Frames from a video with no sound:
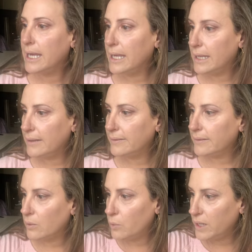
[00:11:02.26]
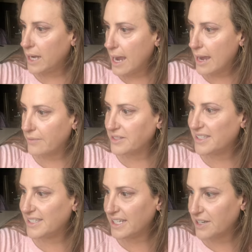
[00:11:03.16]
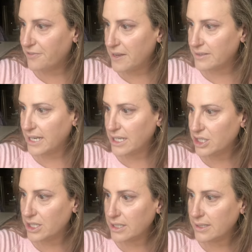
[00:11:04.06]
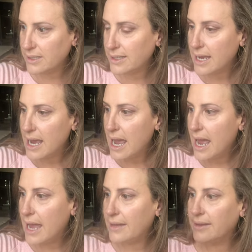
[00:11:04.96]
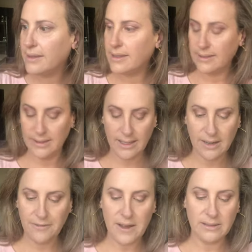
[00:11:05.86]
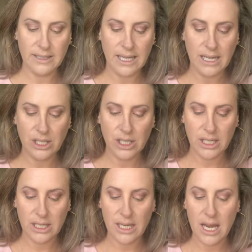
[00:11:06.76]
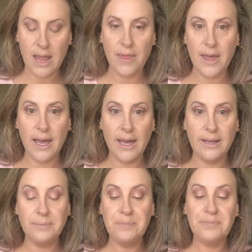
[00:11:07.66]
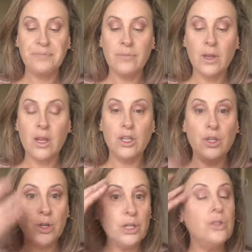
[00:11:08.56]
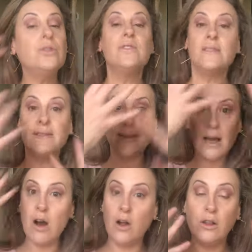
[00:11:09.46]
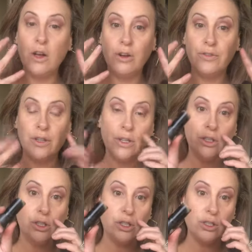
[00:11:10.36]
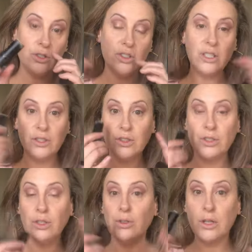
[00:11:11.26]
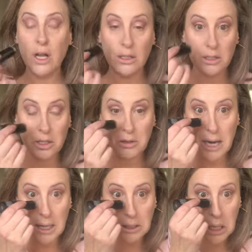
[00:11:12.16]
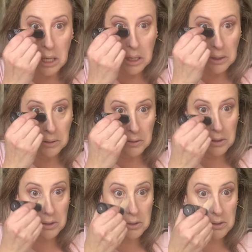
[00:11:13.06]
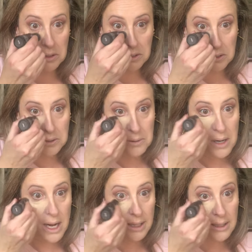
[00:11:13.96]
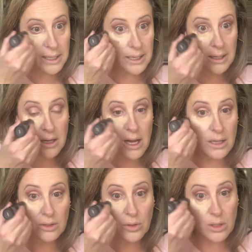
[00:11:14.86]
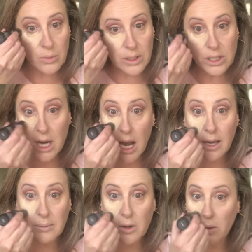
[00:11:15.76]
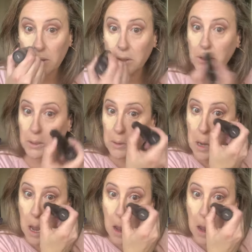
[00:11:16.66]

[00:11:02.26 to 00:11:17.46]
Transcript: is we have stick foundations. And the stick foundation that you can use this all over. You could use this to color correct. You could use this to highlight and contour, which I am going to do.